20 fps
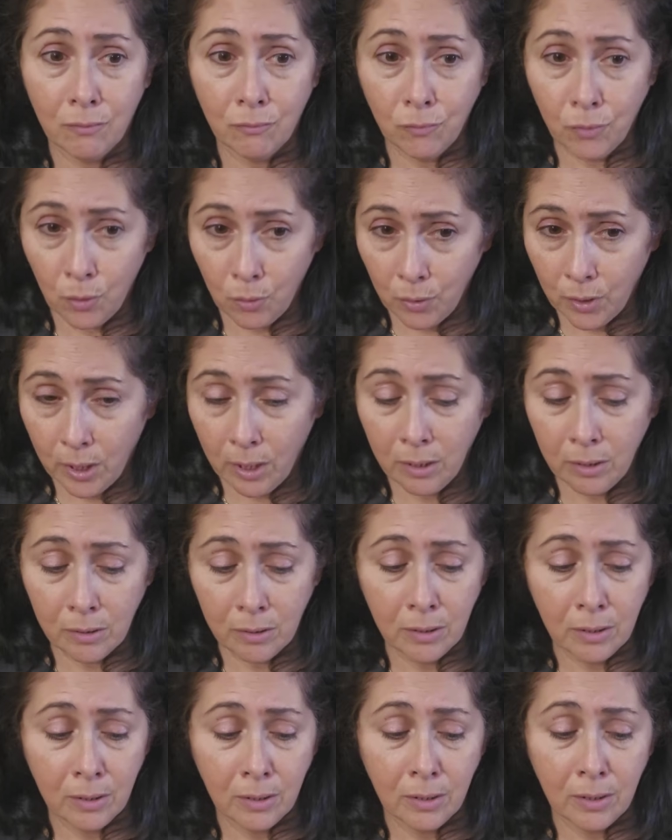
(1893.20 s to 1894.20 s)
Rhoda.
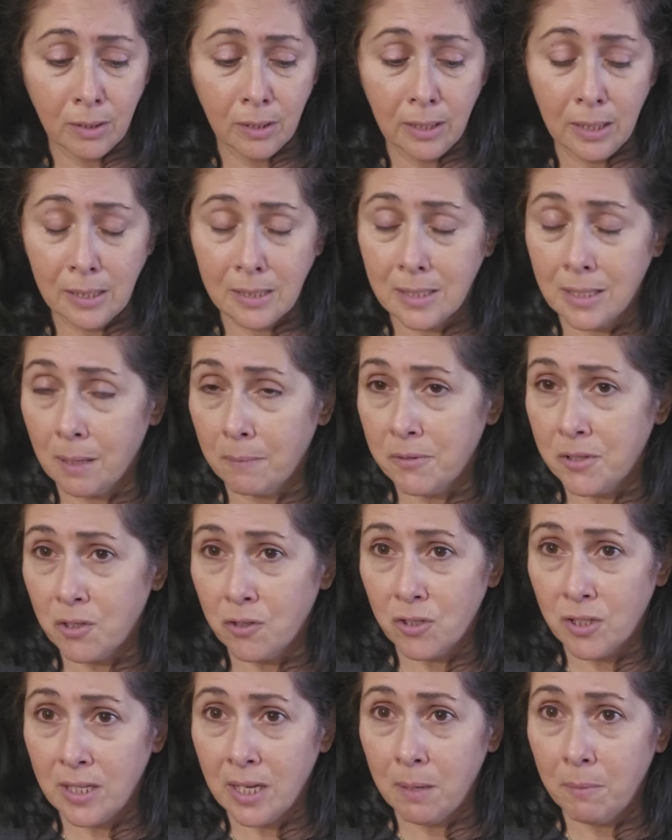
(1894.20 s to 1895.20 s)
It's the
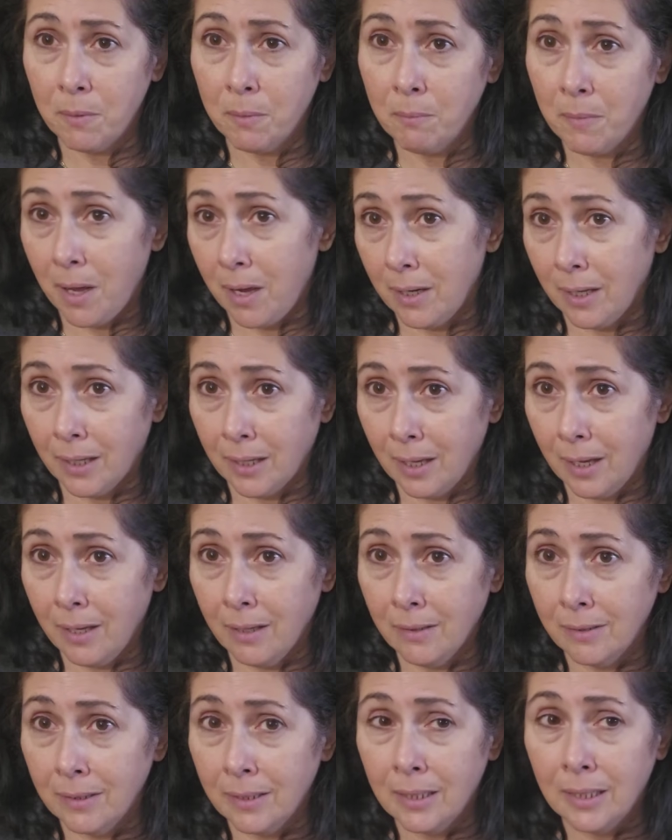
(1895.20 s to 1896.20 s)
upstairs neighbor,
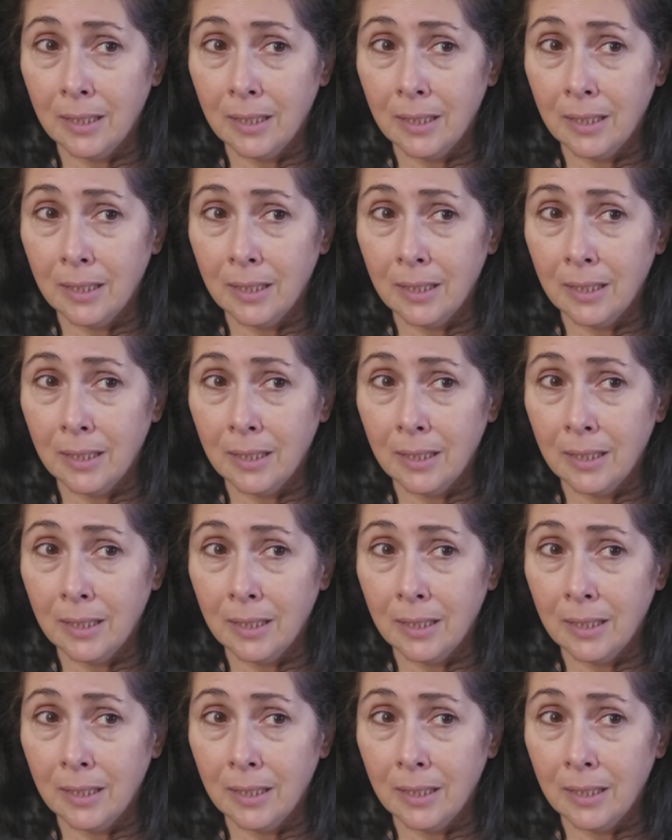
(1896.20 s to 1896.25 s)
Monica.